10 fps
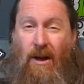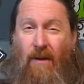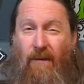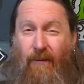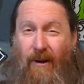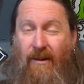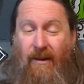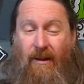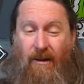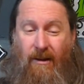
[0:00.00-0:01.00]

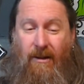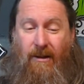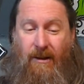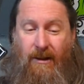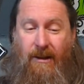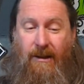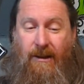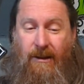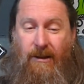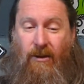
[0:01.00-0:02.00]
freeze it,
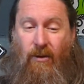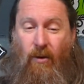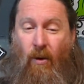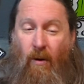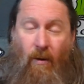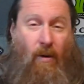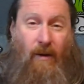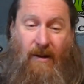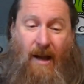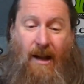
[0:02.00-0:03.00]
or at
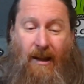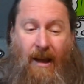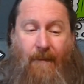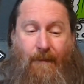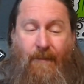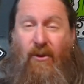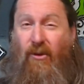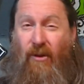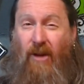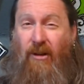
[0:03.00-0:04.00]
least get it
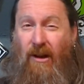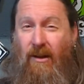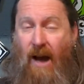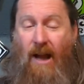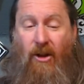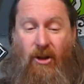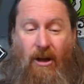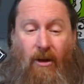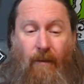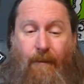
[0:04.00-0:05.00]
slushy, kind of
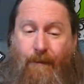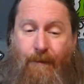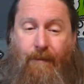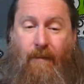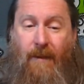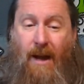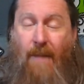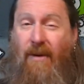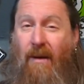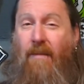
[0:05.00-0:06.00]
chilled.
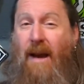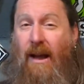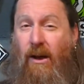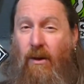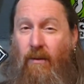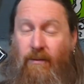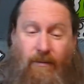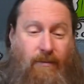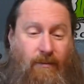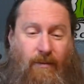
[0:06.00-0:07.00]
I'd probably make a
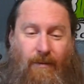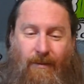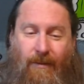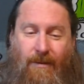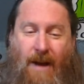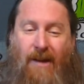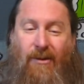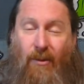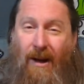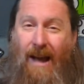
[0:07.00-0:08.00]

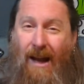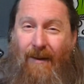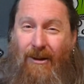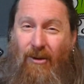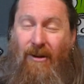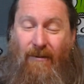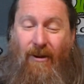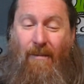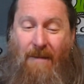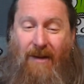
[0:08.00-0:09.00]
nice drink out of it. Use it
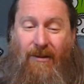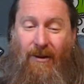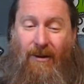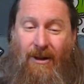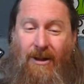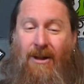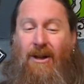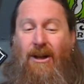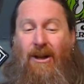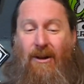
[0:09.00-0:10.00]
for a mixer,
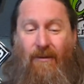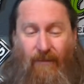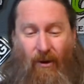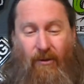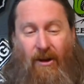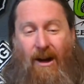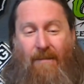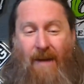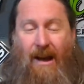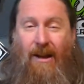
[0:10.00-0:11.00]
froze it
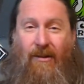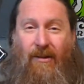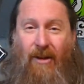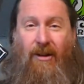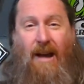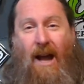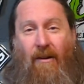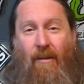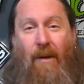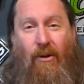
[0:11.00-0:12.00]
up, make it a slushy kind
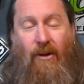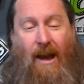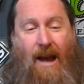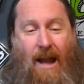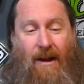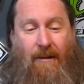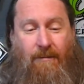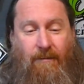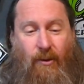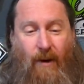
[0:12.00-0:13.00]
of, or a milkshake kind
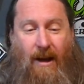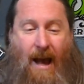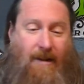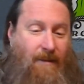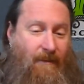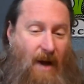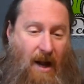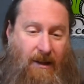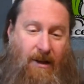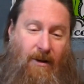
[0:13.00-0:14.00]
of drink, add some
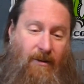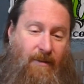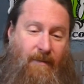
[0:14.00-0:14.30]
vodka or